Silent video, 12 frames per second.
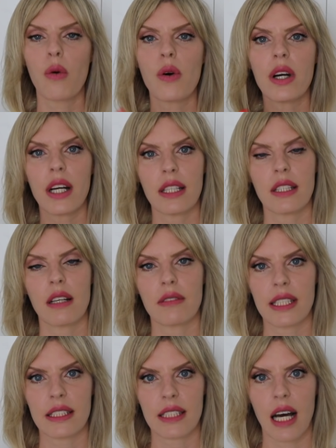Or
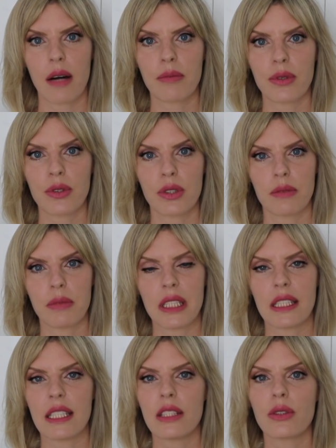another example could be
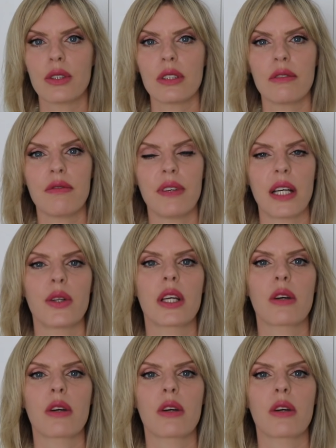he could very